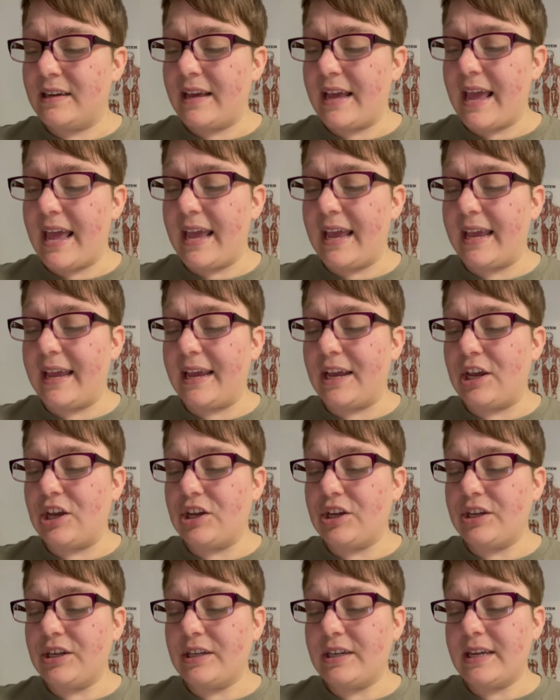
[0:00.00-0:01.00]
a
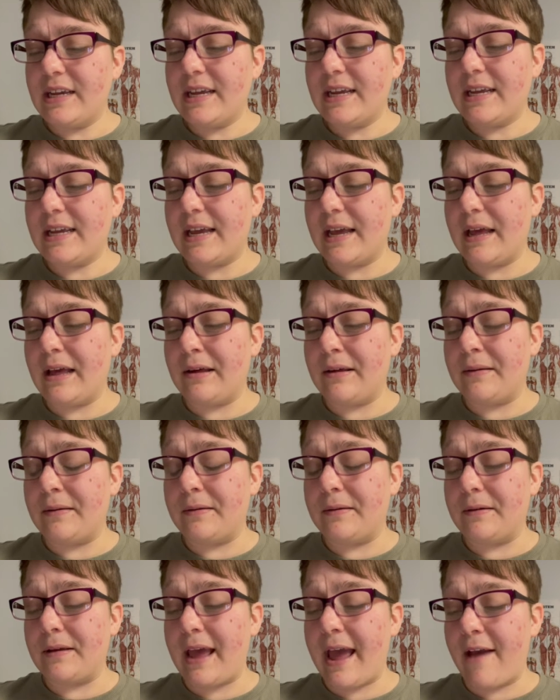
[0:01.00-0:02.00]
good
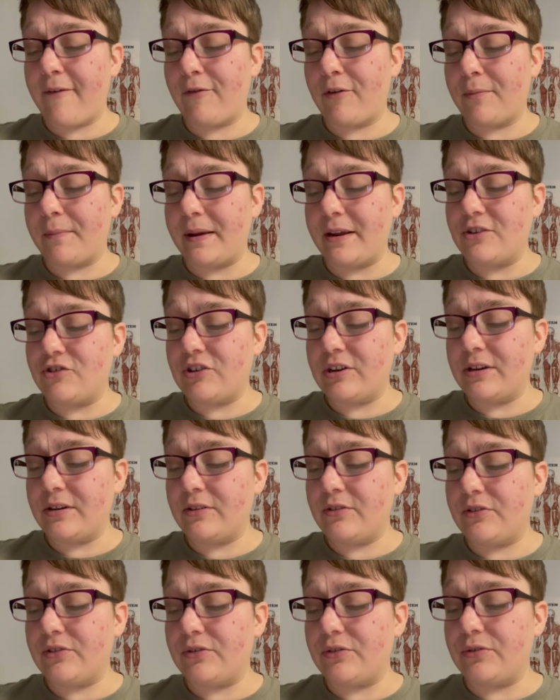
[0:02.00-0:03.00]
affirmation
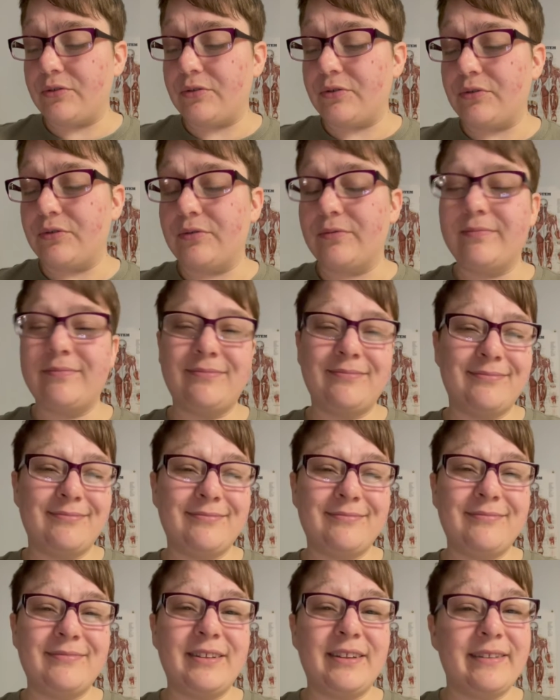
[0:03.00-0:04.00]
to
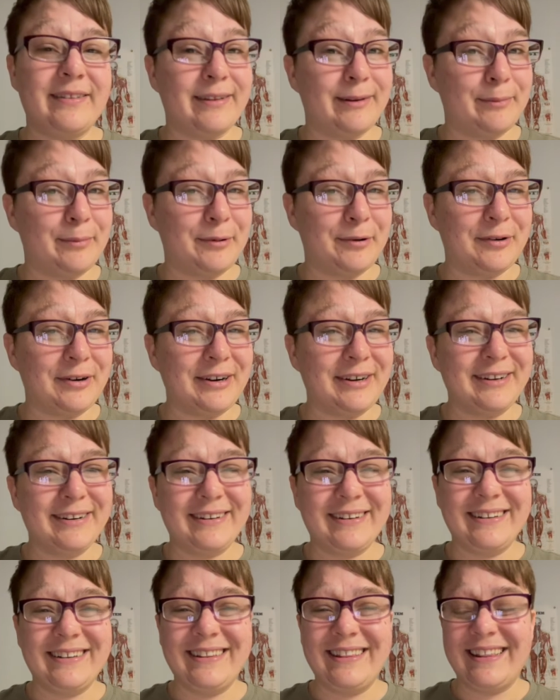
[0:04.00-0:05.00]
support
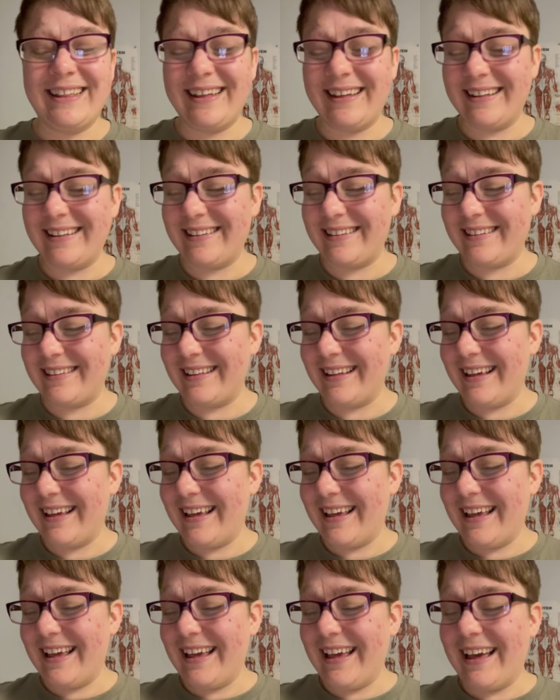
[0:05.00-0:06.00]
this
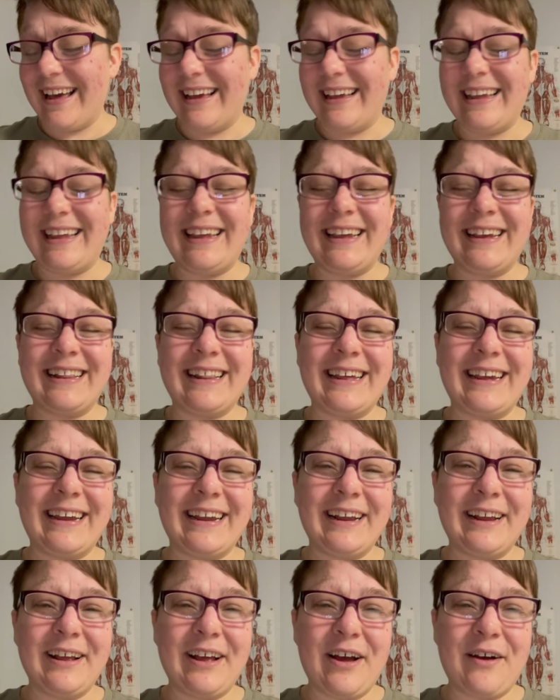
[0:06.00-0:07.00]

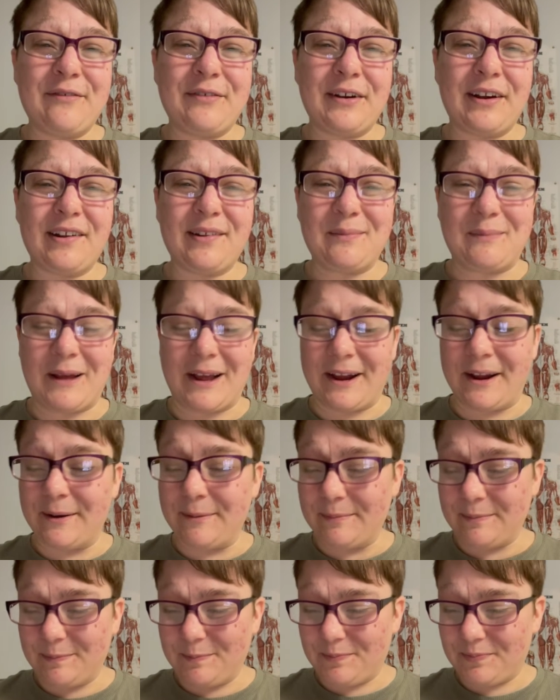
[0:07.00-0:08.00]
healing of your spine
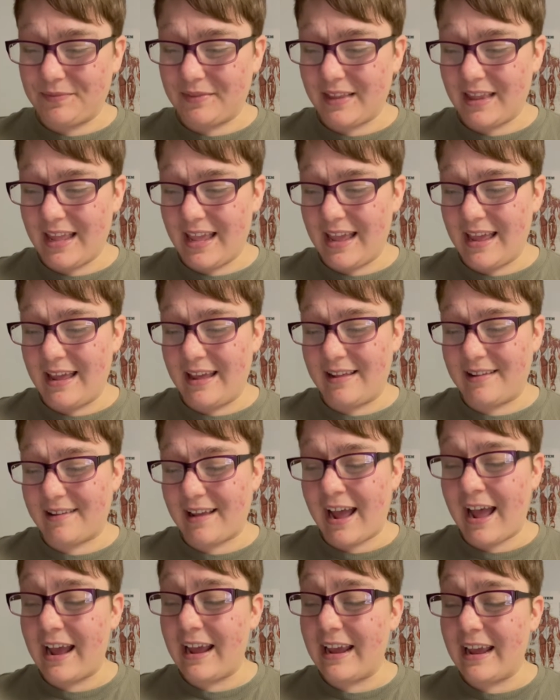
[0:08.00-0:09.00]
is,
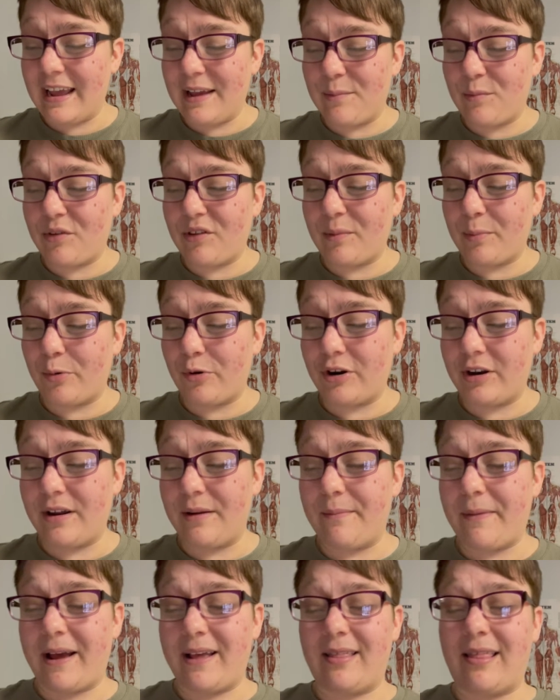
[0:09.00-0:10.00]
I am supported
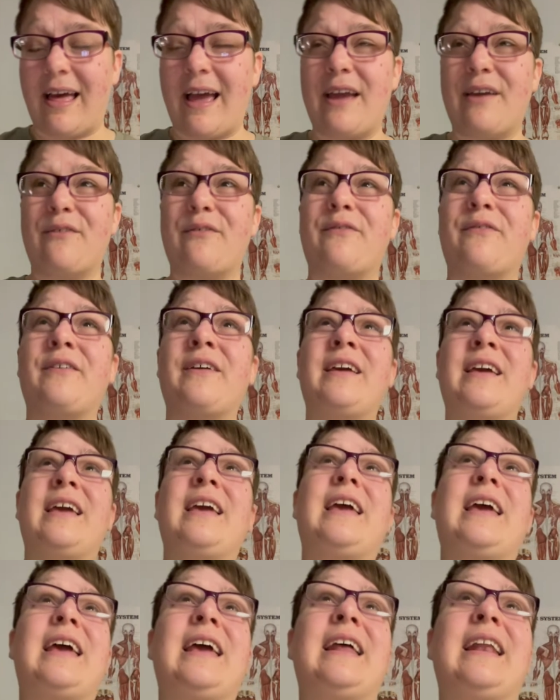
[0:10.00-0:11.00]
by life.
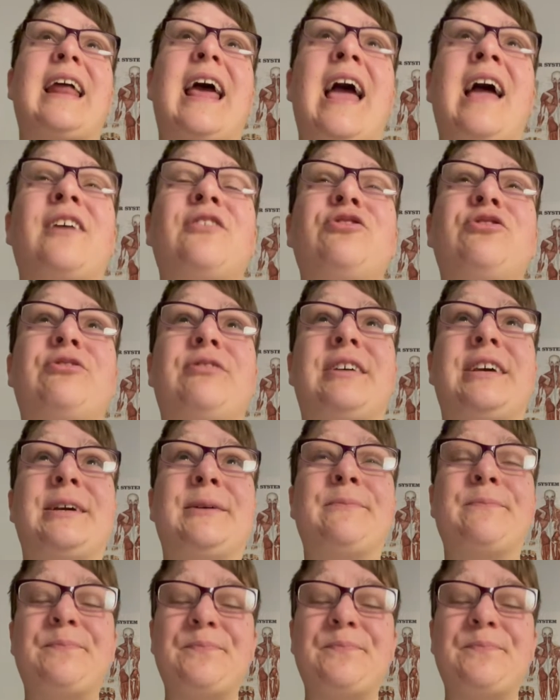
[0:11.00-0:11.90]
And actually,